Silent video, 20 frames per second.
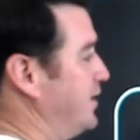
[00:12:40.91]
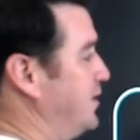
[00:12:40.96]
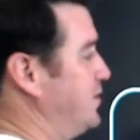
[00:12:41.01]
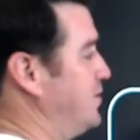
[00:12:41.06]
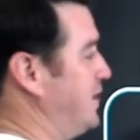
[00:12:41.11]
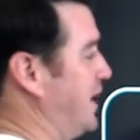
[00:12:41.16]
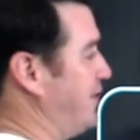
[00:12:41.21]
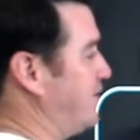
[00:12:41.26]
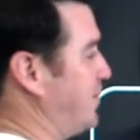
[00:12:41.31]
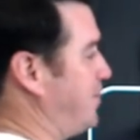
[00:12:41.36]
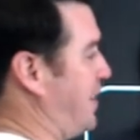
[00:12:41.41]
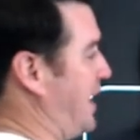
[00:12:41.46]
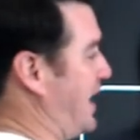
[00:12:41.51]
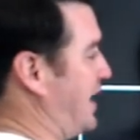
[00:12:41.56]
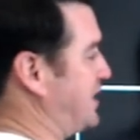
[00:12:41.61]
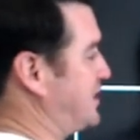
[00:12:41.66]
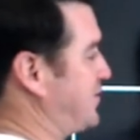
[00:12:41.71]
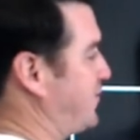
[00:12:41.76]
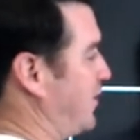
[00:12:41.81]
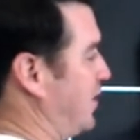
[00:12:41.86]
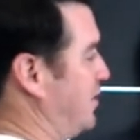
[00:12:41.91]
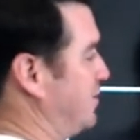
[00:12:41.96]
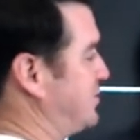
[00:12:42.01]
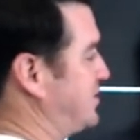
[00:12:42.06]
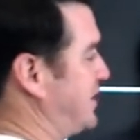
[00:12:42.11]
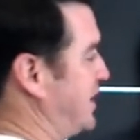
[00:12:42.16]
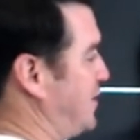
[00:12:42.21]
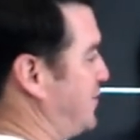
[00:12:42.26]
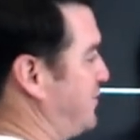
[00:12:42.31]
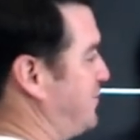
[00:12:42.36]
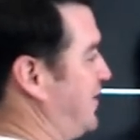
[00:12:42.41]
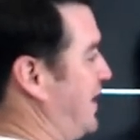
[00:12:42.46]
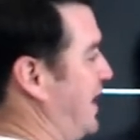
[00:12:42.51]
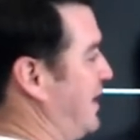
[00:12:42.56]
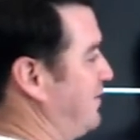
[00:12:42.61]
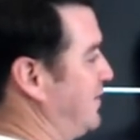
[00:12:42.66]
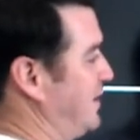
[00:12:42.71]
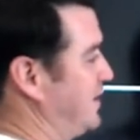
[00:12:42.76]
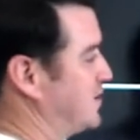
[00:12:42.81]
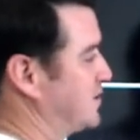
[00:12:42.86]
You have a bias flow set on
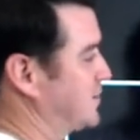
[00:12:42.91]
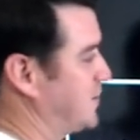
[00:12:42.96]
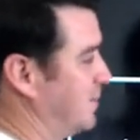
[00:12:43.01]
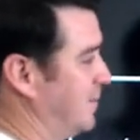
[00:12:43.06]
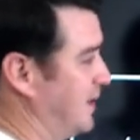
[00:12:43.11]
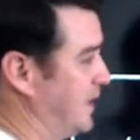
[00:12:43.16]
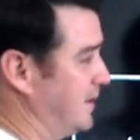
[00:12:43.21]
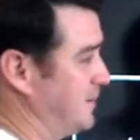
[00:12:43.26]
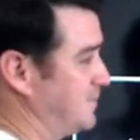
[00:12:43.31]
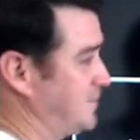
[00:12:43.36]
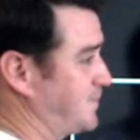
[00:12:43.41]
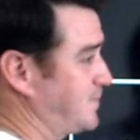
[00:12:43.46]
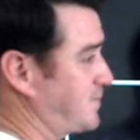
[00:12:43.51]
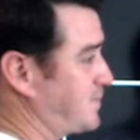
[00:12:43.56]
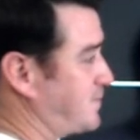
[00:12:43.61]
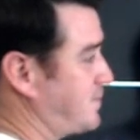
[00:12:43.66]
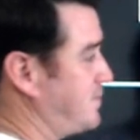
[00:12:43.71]
5 liters per minute,